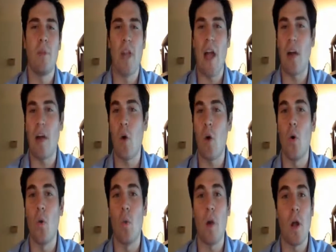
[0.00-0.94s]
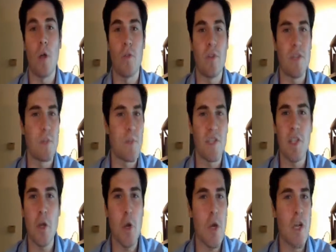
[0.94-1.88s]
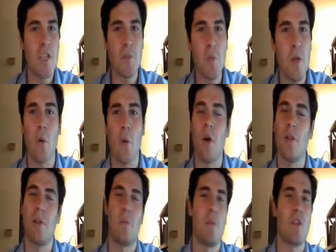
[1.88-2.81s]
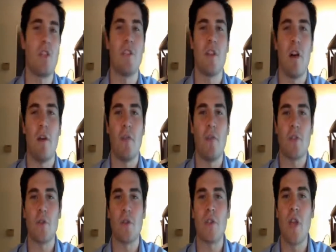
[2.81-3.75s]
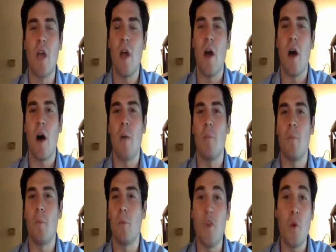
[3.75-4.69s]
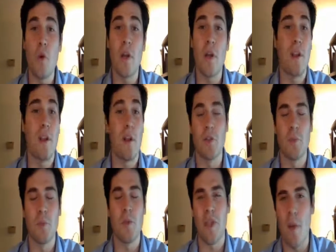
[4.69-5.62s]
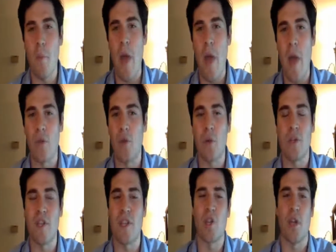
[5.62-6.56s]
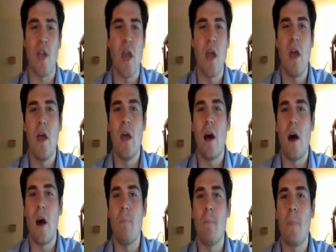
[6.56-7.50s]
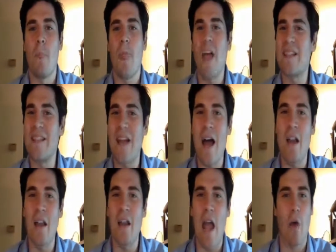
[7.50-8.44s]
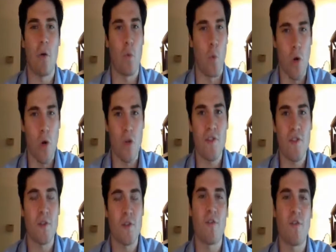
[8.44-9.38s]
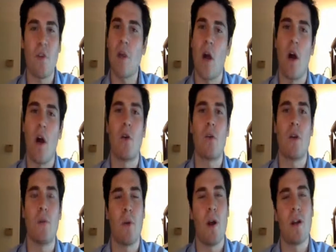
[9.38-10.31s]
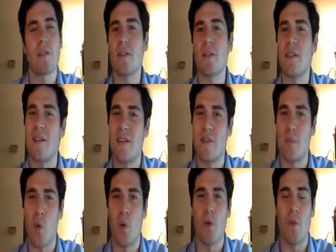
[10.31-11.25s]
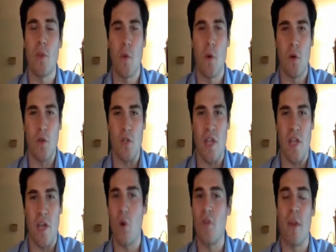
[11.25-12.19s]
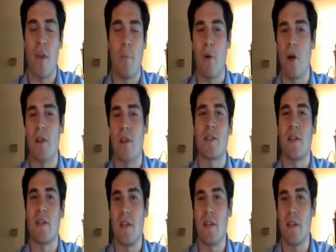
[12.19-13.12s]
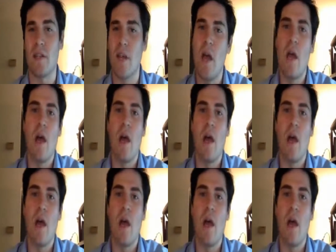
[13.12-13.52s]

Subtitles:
black hole where these mysterious people called admissions officers review it and then ultimately come back with your decision. That's not how it works. There's a very concrete process, and it's important that you understand what that process is.